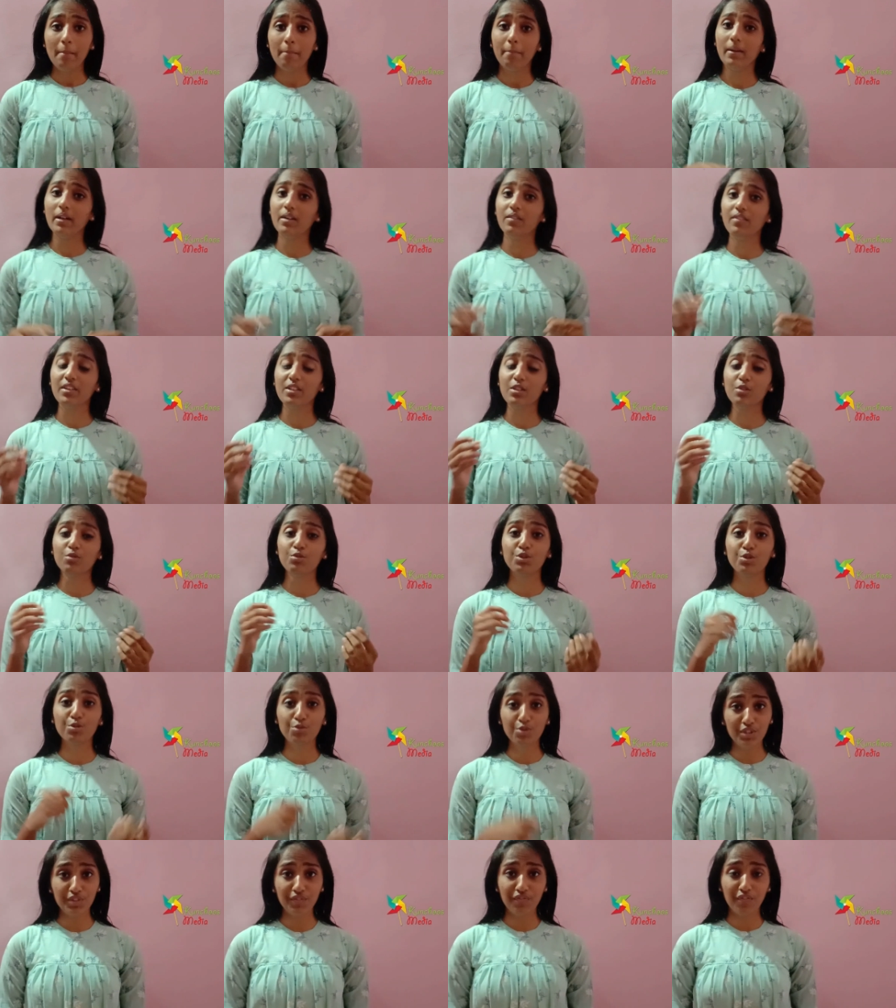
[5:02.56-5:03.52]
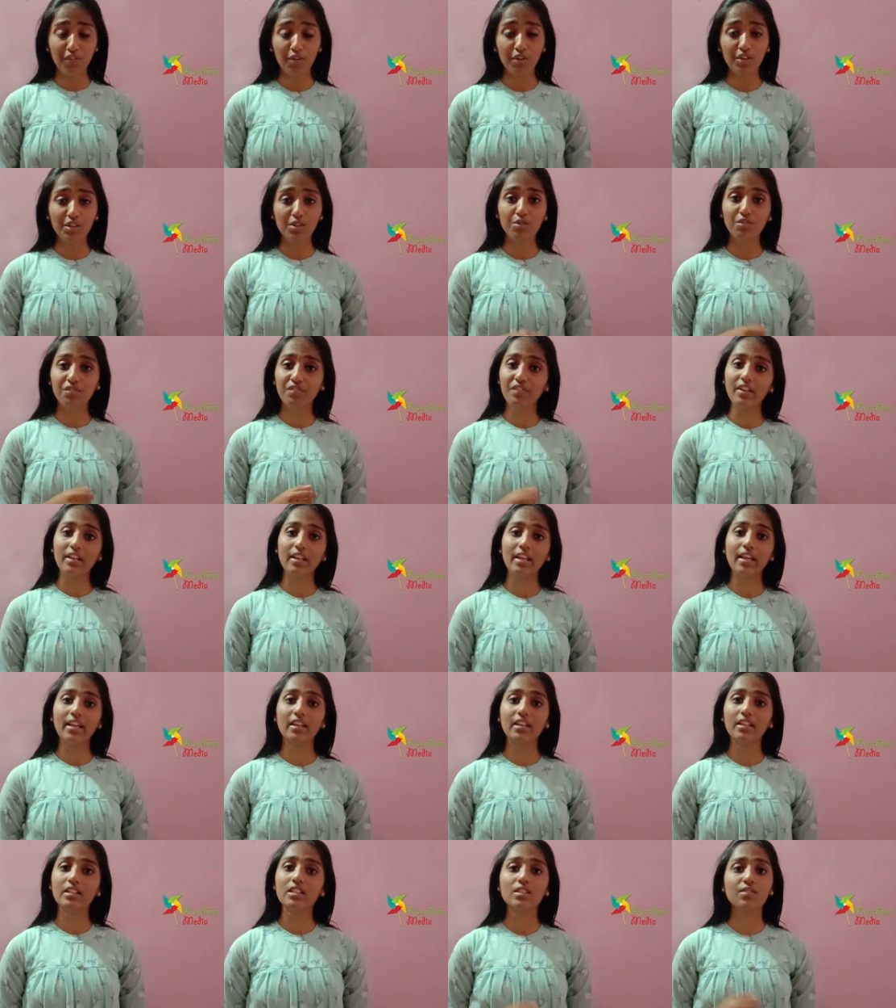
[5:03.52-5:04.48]
But when you use phone, you feel
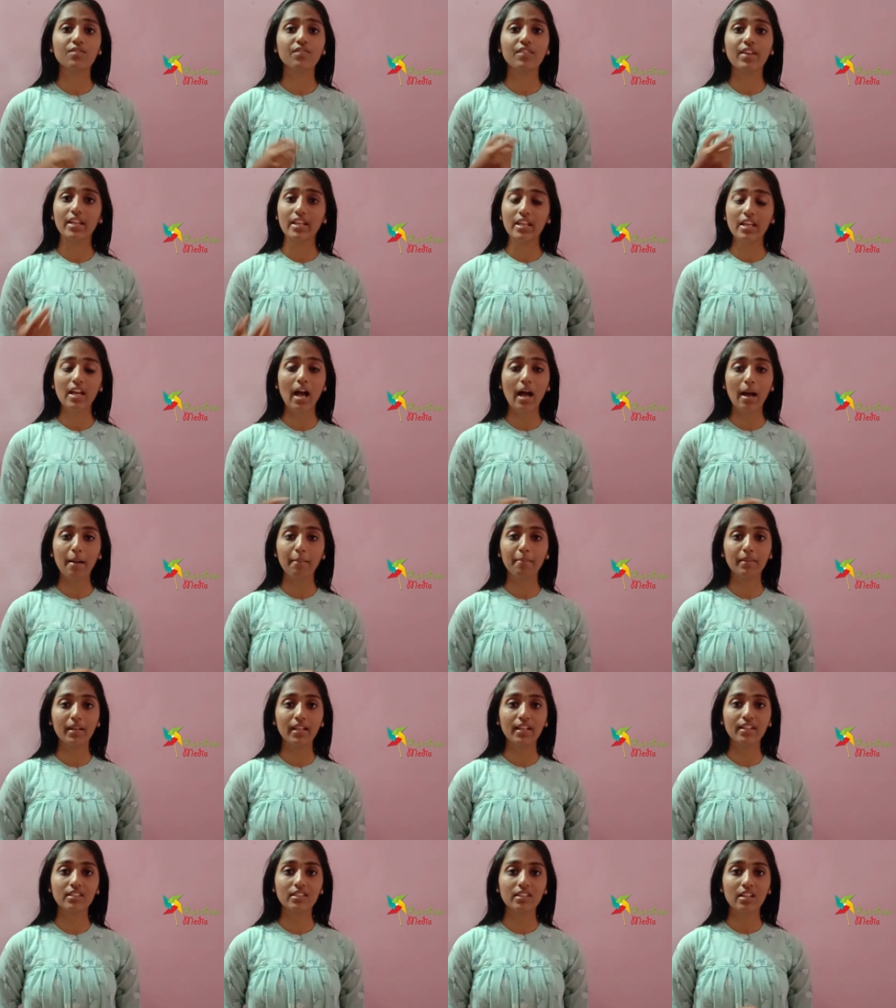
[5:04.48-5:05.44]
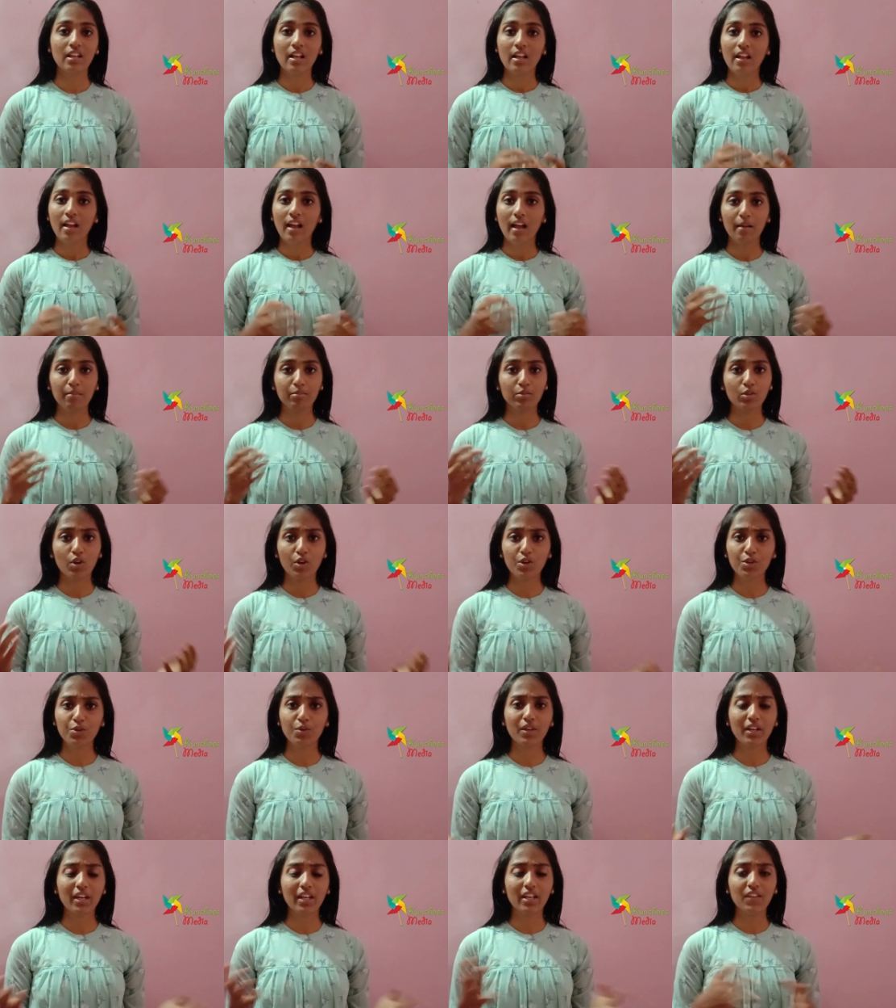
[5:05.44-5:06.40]
like it's very harmless. I'm not
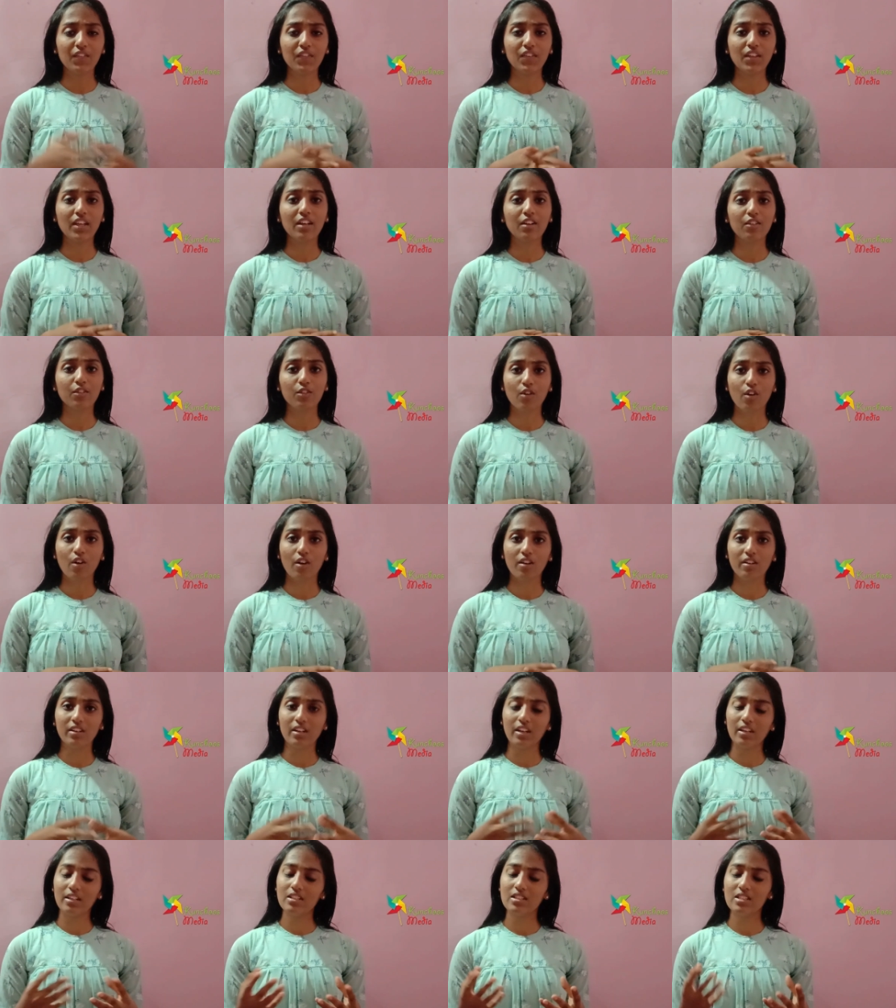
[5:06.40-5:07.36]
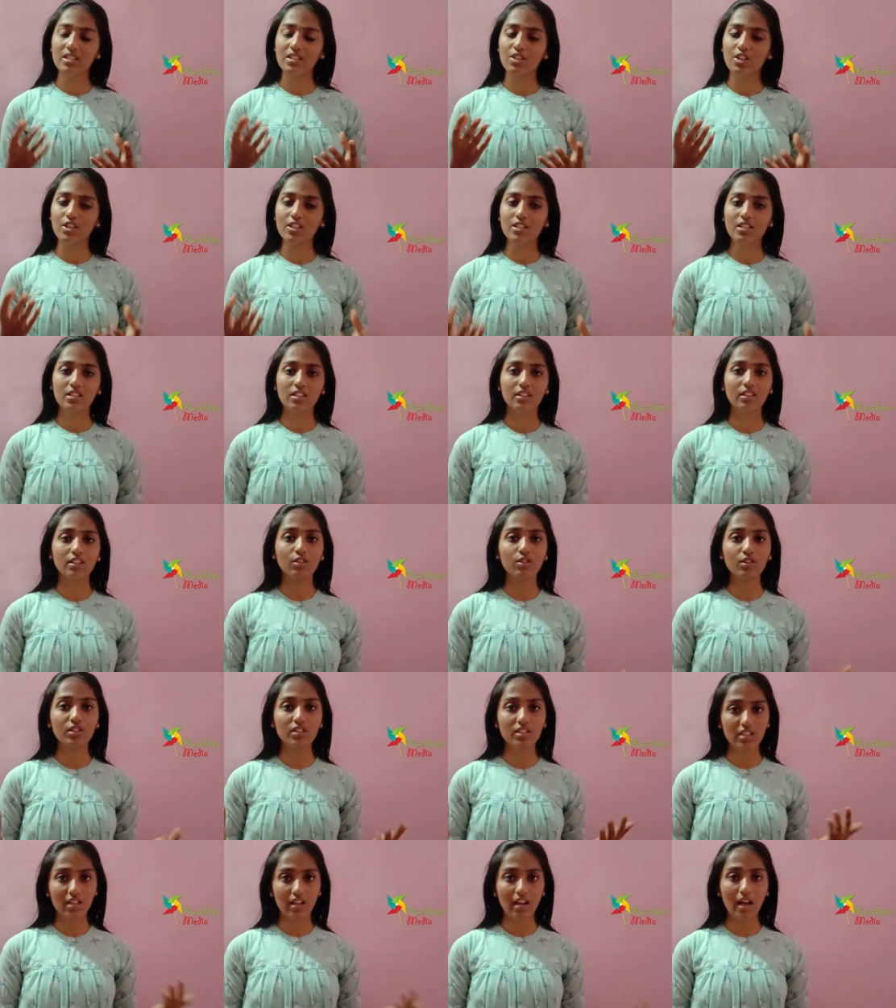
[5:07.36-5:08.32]
doing anything wrong. It's just,
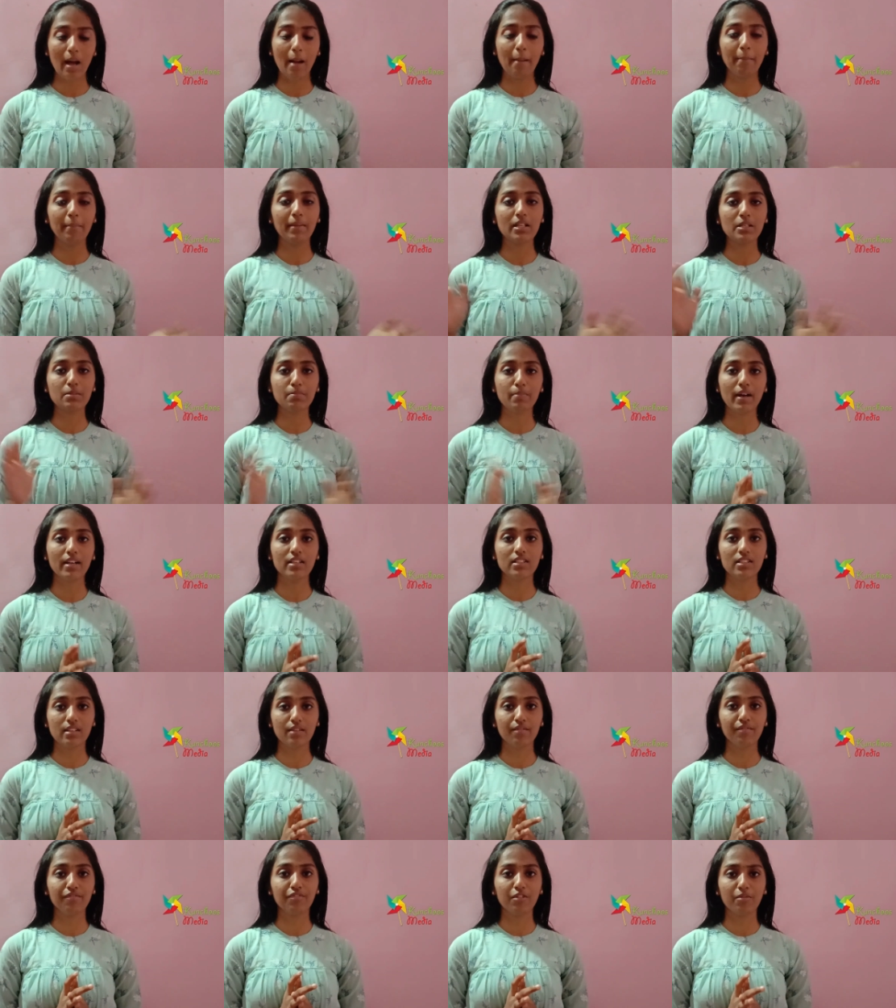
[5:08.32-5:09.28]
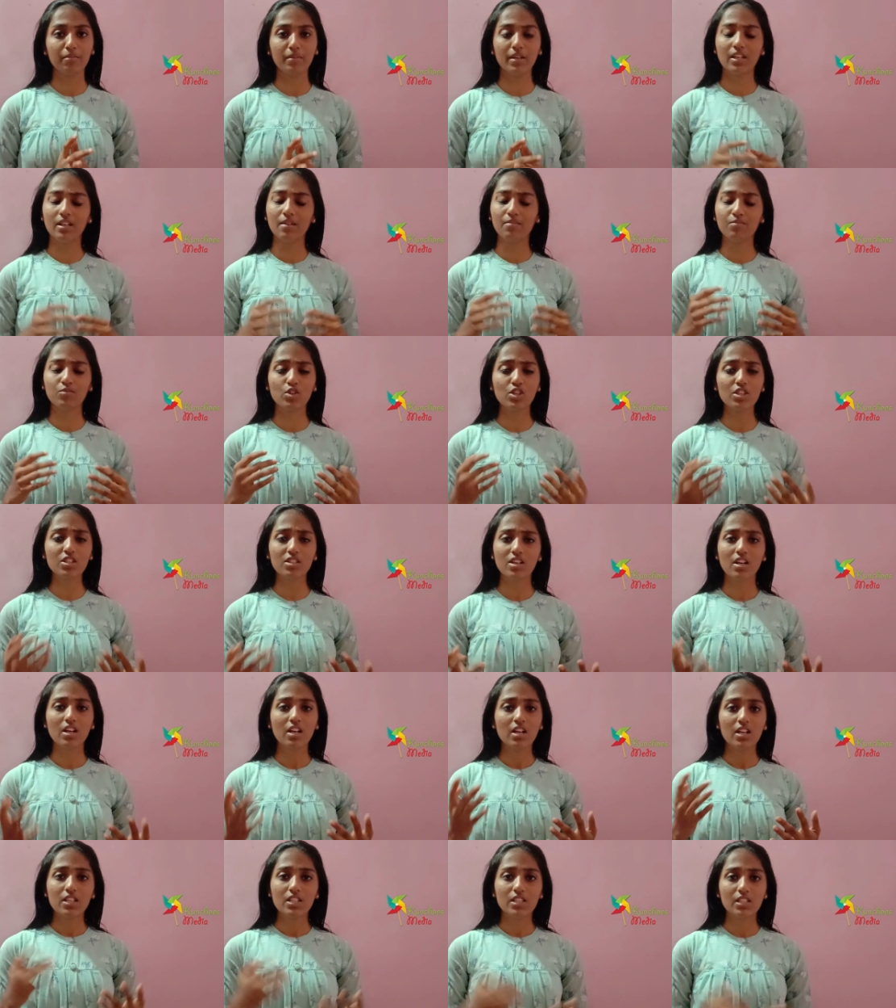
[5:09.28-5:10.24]
it's a harmless pastime for me and I'm just
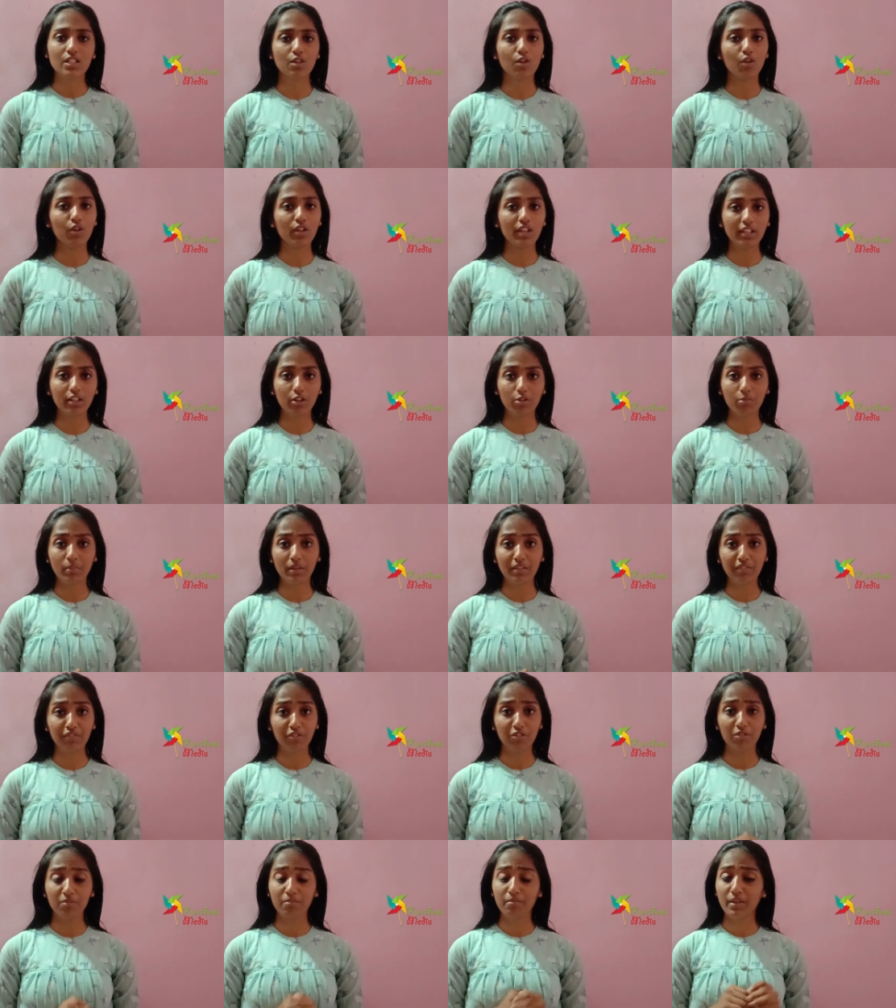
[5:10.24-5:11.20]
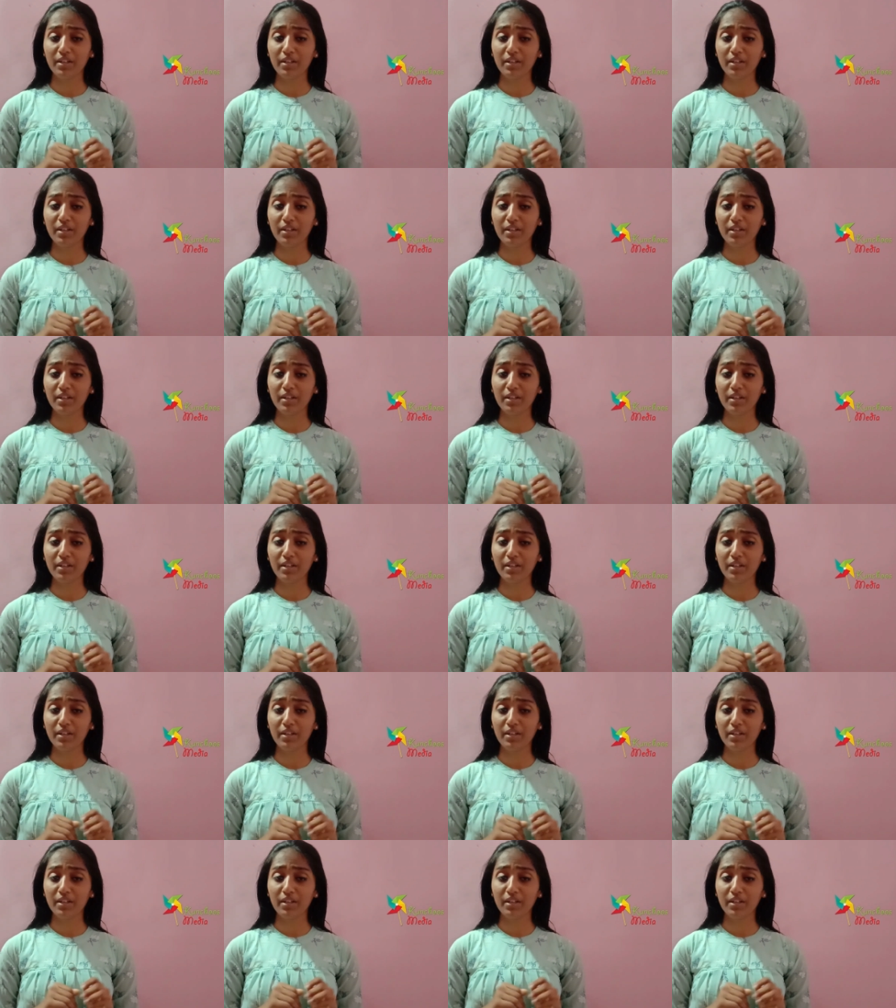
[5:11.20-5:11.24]
scrolling down my phone.